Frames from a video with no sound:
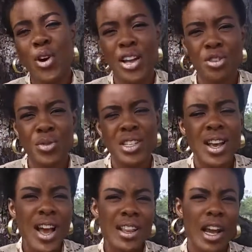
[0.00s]
for argument,
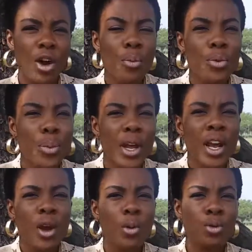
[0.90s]
and then I come
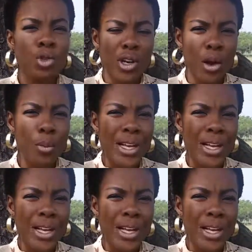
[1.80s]
prepared, so that